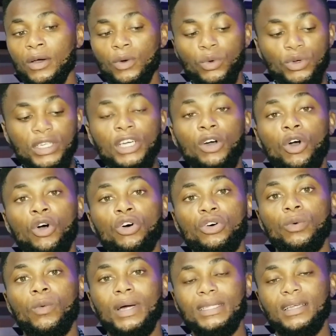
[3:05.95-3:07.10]
only
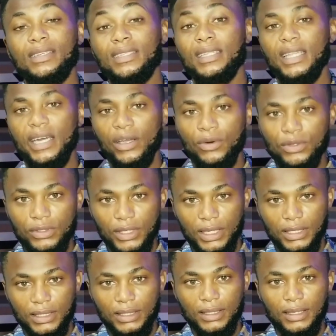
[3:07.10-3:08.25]
1,300.